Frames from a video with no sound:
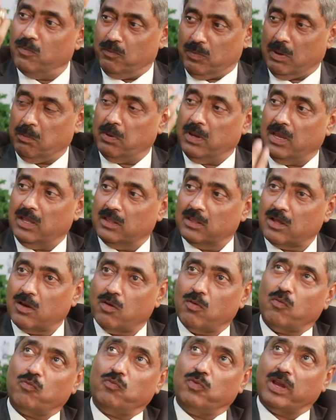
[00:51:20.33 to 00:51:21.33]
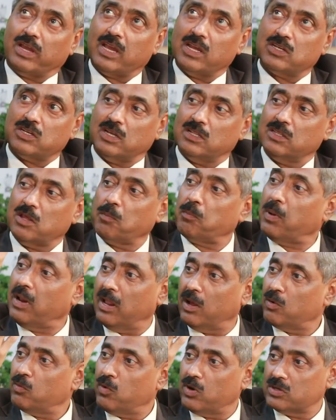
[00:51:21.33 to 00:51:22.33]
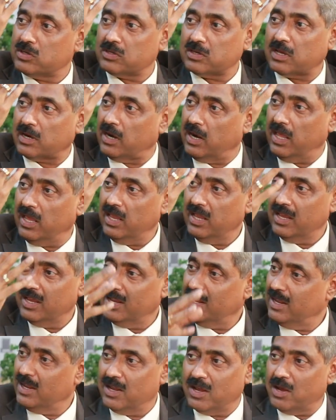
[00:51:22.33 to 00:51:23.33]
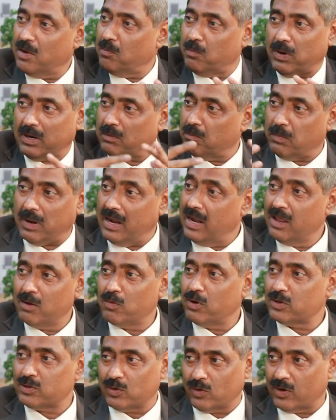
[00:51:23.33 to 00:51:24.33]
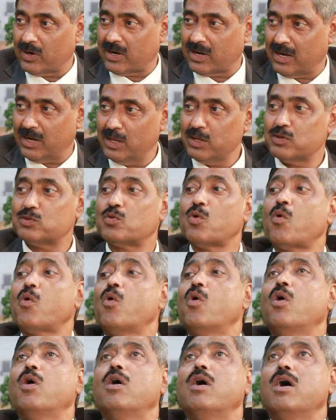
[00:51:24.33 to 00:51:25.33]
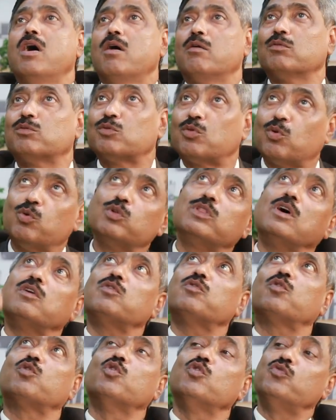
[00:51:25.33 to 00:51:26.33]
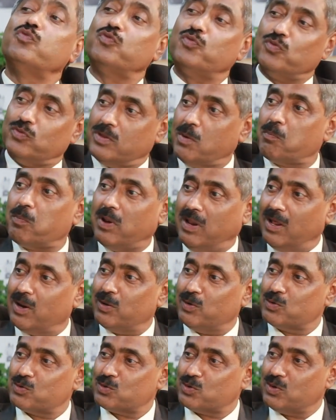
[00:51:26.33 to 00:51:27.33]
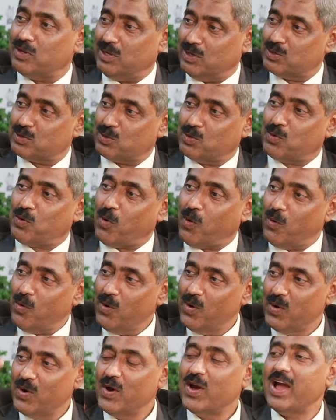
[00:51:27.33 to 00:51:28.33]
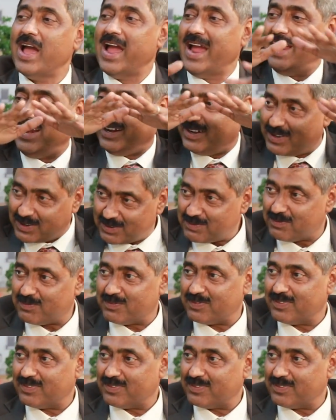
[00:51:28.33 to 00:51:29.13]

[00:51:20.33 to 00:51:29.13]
maybe in the vacation the pillar was ready, but building was not ready. So through the roof the pillar used to go, and